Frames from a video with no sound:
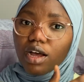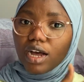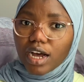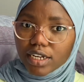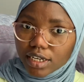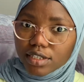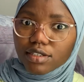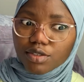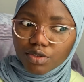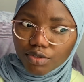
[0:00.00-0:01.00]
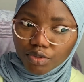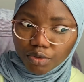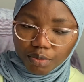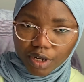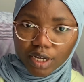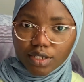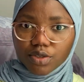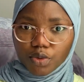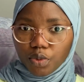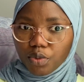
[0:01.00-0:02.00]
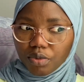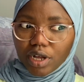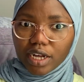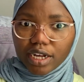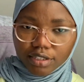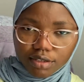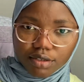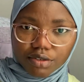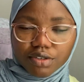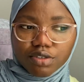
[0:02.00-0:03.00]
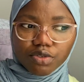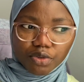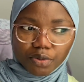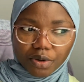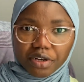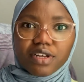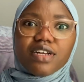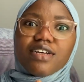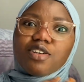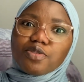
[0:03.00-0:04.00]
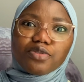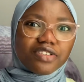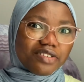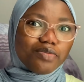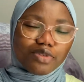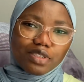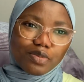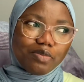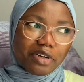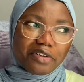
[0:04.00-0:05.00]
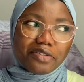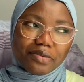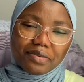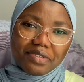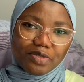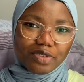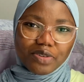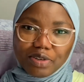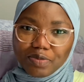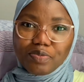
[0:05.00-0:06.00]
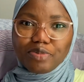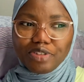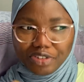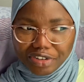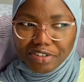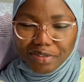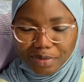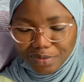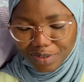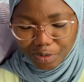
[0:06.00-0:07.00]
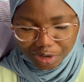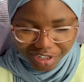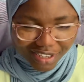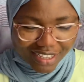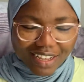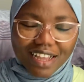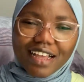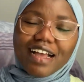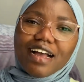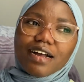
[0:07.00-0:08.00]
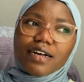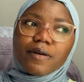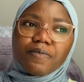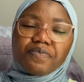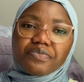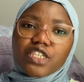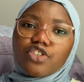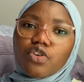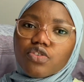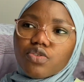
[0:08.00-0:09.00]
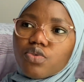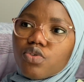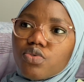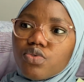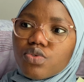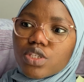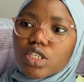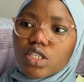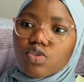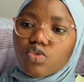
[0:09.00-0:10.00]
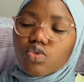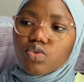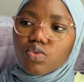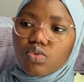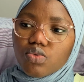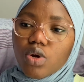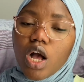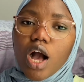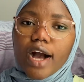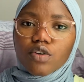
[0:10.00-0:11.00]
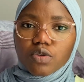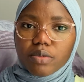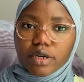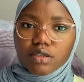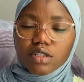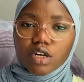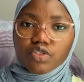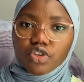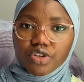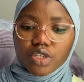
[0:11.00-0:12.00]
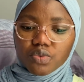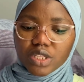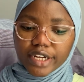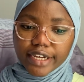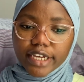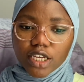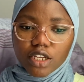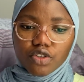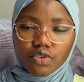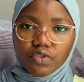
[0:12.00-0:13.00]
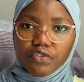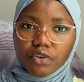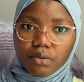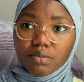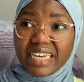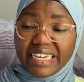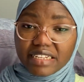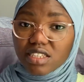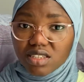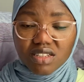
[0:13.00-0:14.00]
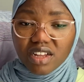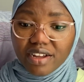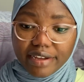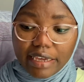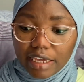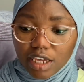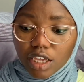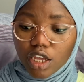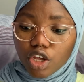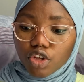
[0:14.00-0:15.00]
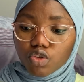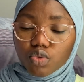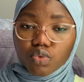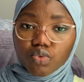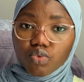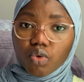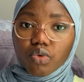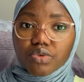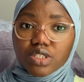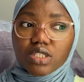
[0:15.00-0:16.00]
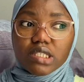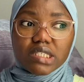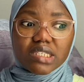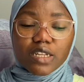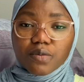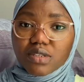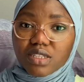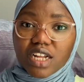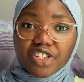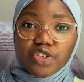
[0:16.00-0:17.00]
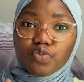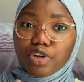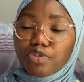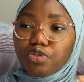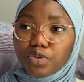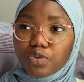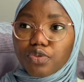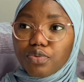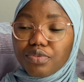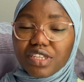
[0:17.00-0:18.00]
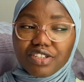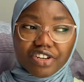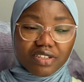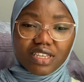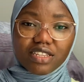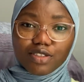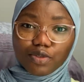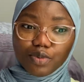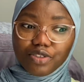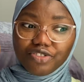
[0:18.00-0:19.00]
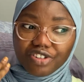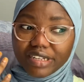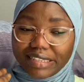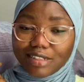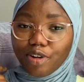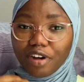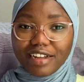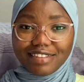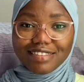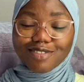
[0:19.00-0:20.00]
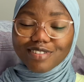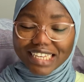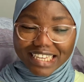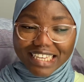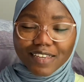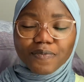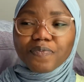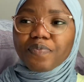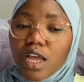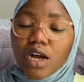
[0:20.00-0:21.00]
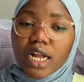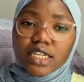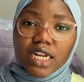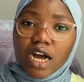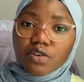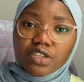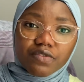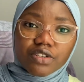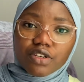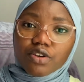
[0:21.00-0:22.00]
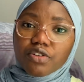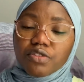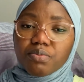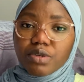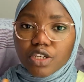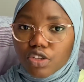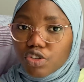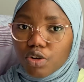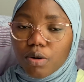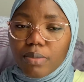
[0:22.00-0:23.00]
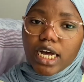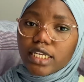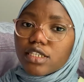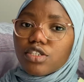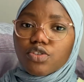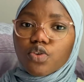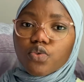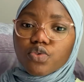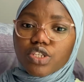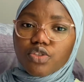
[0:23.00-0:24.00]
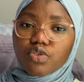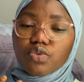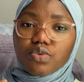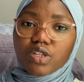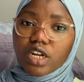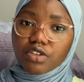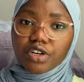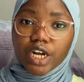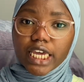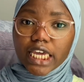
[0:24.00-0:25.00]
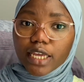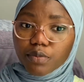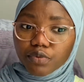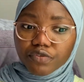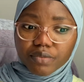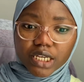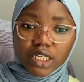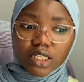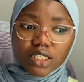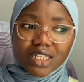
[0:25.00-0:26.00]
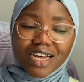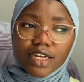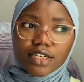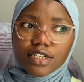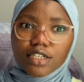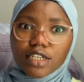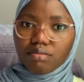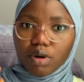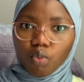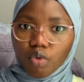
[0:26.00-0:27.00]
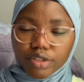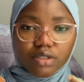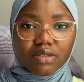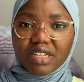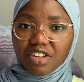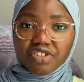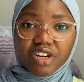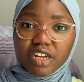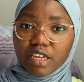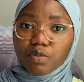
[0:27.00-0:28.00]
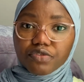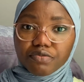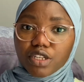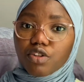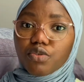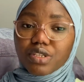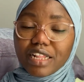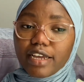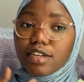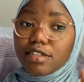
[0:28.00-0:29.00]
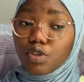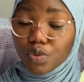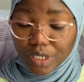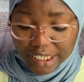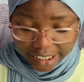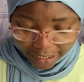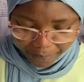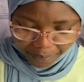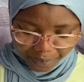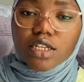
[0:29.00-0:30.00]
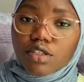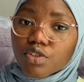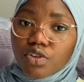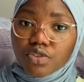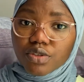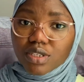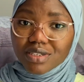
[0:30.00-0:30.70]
our dad is Yoruba, so our ancestry is Yoruba, which brings me back to the way she was portraying some of the words. She also goes into her own personal journey with her hair, you know, from hating her hair to all the steps that she went through to try to get it to be straight, long and silky, and then how she eventually got the big chop. And then she goes into the natural hair movement and what natural hair movement looks like today. And it is also in this